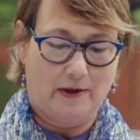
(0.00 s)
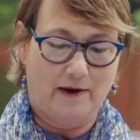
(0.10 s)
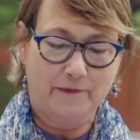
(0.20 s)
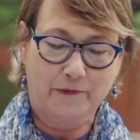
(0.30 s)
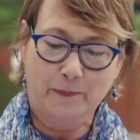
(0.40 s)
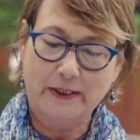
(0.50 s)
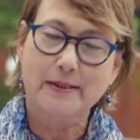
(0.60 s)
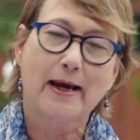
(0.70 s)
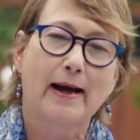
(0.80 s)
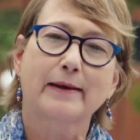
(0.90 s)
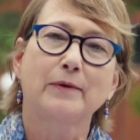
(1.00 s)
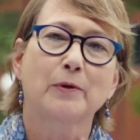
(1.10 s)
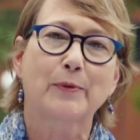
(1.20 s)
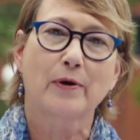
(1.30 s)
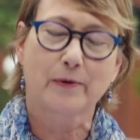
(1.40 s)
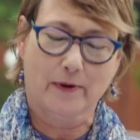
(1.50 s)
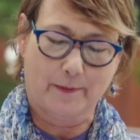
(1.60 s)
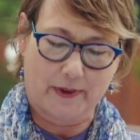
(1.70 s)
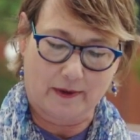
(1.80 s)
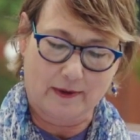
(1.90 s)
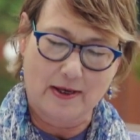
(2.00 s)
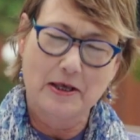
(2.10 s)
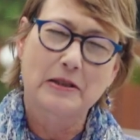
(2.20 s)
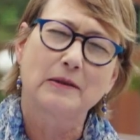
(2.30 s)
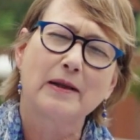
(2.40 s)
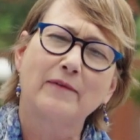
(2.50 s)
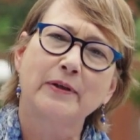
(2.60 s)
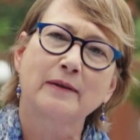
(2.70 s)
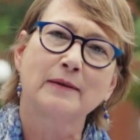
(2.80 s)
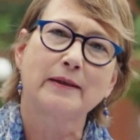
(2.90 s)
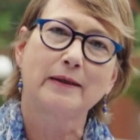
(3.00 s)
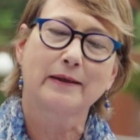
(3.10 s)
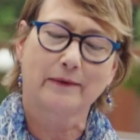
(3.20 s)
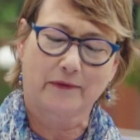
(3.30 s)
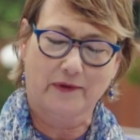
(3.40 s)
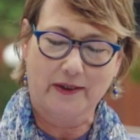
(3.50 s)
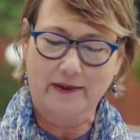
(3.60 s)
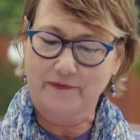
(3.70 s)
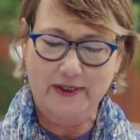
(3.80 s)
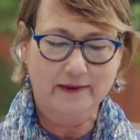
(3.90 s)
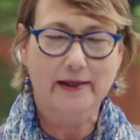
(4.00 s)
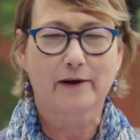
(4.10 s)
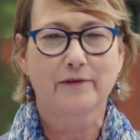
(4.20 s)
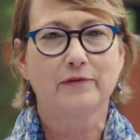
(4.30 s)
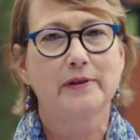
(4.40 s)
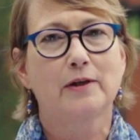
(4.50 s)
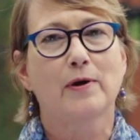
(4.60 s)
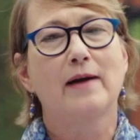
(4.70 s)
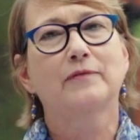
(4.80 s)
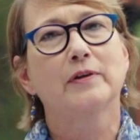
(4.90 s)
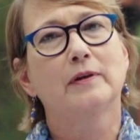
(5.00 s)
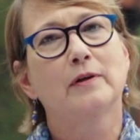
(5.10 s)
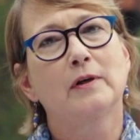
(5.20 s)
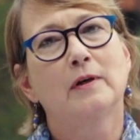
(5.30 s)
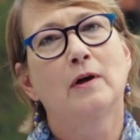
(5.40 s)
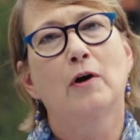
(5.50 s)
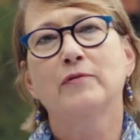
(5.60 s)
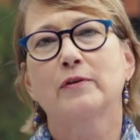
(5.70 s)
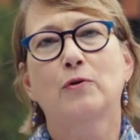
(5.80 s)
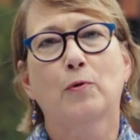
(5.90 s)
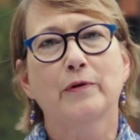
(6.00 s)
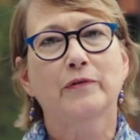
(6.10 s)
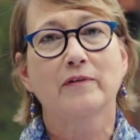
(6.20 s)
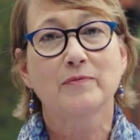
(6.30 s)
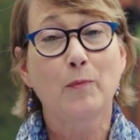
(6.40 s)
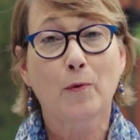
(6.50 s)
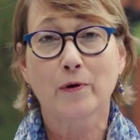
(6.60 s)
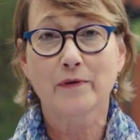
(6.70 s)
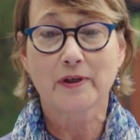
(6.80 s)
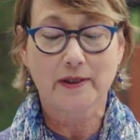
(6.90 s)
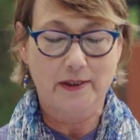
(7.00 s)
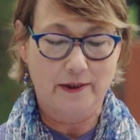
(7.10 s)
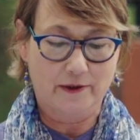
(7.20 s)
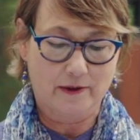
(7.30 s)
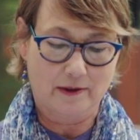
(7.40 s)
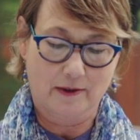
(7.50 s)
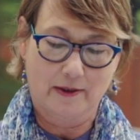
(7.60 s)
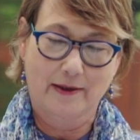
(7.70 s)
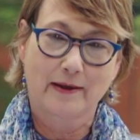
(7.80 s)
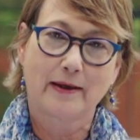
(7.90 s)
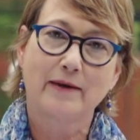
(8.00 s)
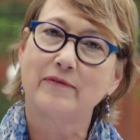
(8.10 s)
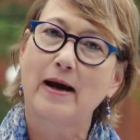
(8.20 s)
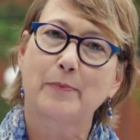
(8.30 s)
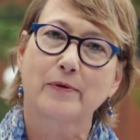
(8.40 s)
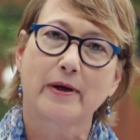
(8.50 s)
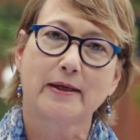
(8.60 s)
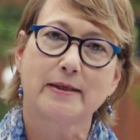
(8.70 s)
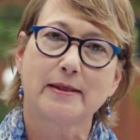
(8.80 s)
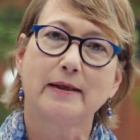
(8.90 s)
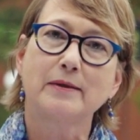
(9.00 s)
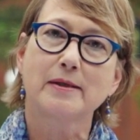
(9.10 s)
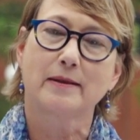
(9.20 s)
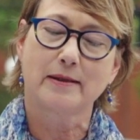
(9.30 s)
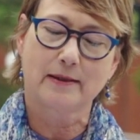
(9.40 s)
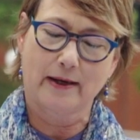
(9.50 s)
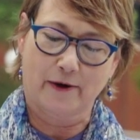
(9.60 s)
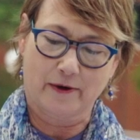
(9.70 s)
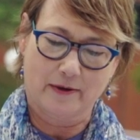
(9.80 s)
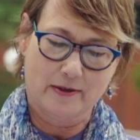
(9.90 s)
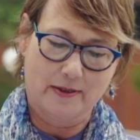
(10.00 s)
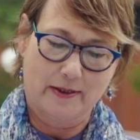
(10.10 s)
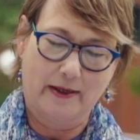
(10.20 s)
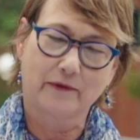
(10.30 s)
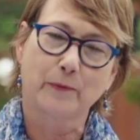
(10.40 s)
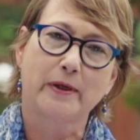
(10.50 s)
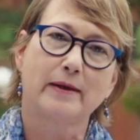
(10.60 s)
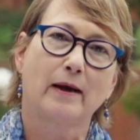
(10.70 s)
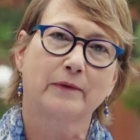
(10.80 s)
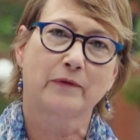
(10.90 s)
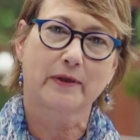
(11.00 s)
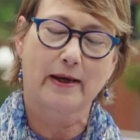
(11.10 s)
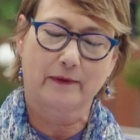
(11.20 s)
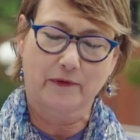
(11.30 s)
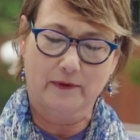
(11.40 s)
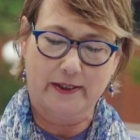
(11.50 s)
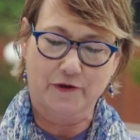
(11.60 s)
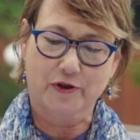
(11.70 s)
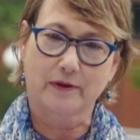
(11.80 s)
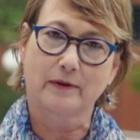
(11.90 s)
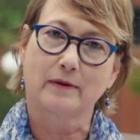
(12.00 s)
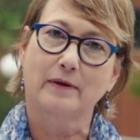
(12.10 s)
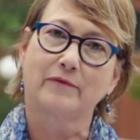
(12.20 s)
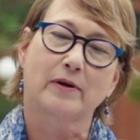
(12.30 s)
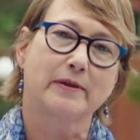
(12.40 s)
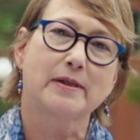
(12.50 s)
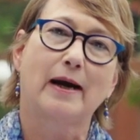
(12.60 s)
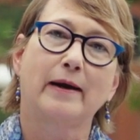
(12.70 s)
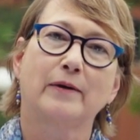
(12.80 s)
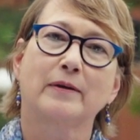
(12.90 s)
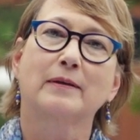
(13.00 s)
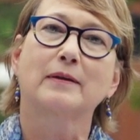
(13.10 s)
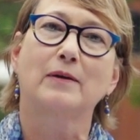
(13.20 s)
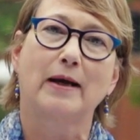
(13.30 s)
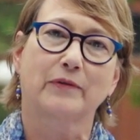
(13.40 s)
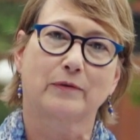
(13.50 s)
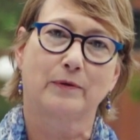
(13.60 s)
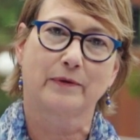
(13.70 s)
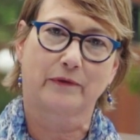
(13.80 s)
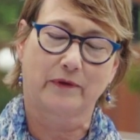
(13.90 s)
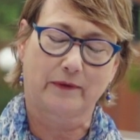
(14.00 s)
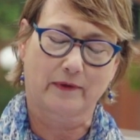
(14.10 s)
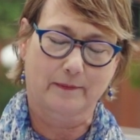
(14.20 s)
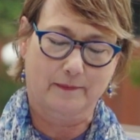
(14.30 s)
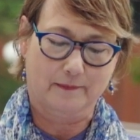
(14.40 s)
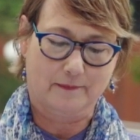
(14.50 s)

of spectacular programming, lovingly conceived and carefully crafted over the course of more than a year, evaporated into thin air as we announce the cancellation of our entire classical season.